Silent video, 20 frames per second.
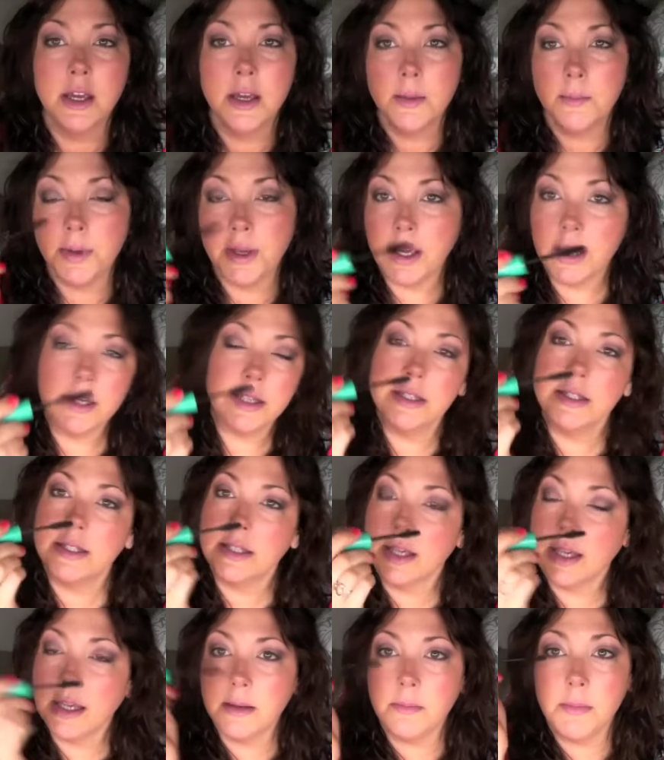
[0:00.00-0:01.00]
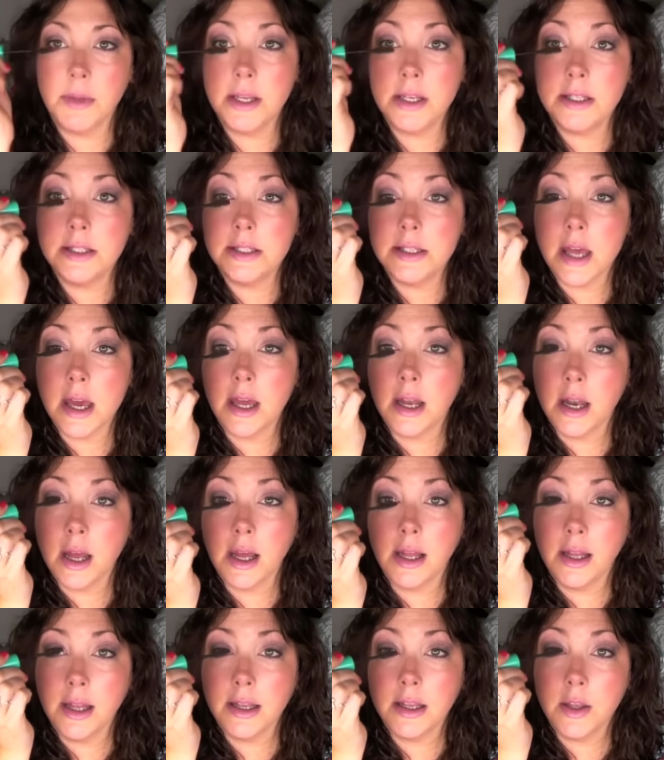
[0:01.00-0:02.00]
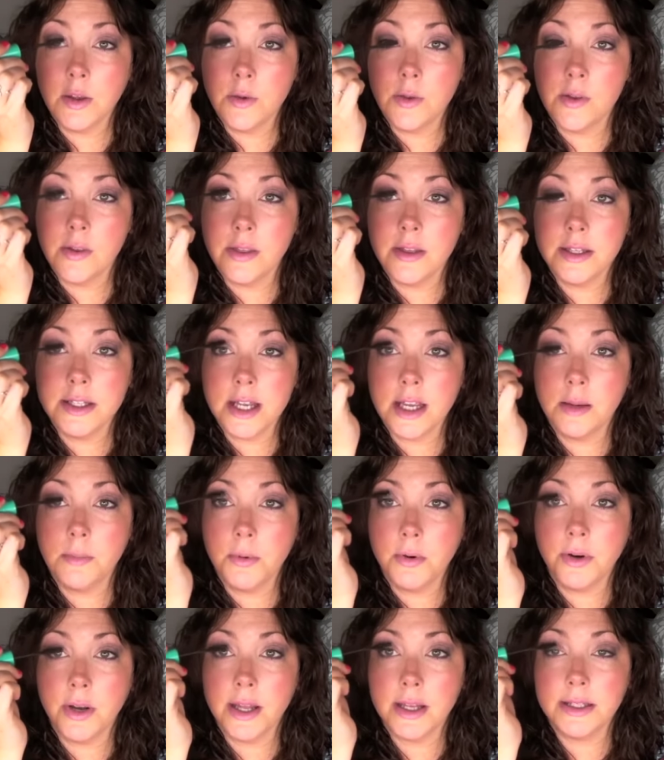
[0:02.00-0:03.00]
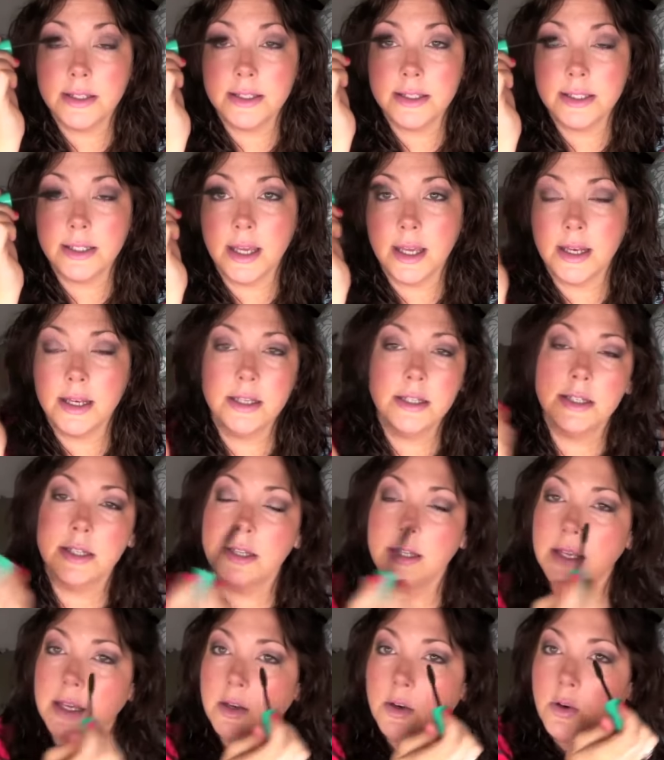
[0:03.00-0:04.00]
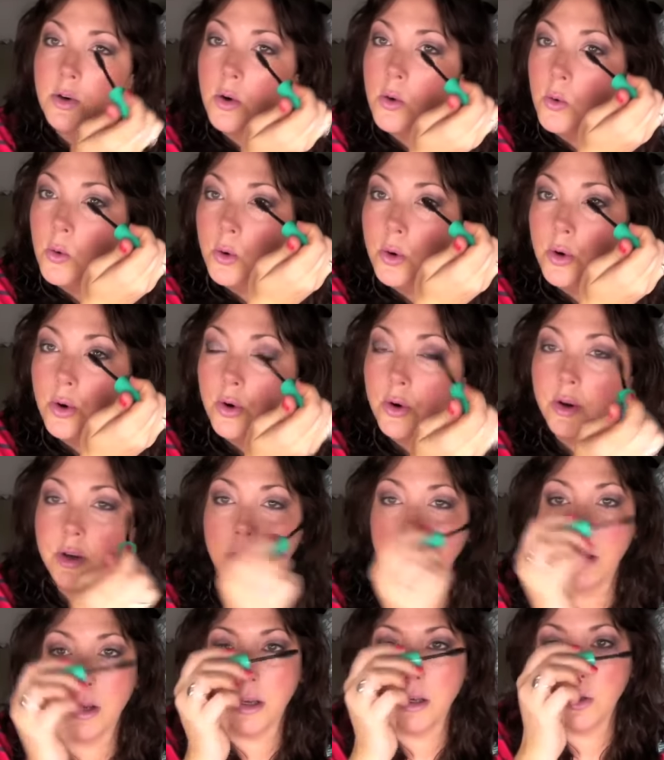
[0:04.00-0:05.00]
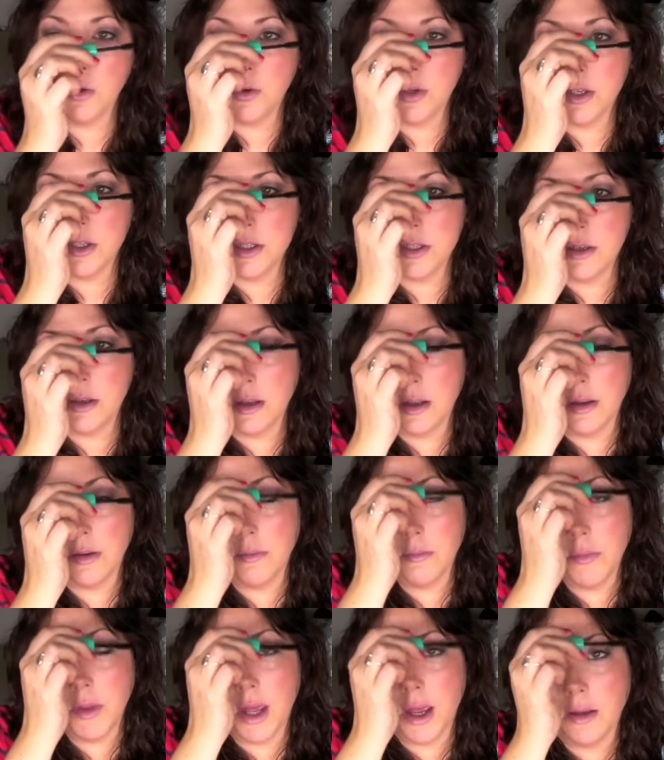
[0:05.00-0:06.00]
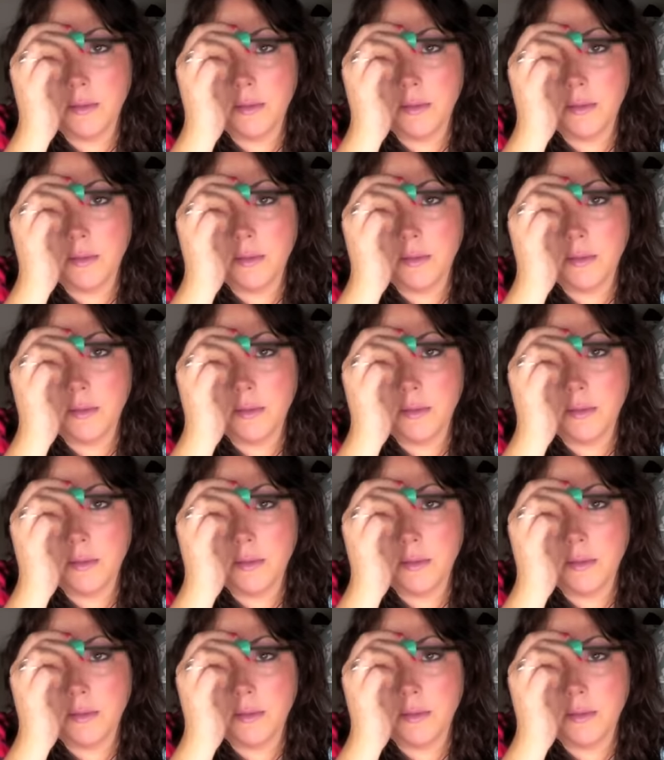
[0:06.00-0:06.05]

because it means that I like using the tapered ends to get into the inner corner and, and you can, uh, yeah,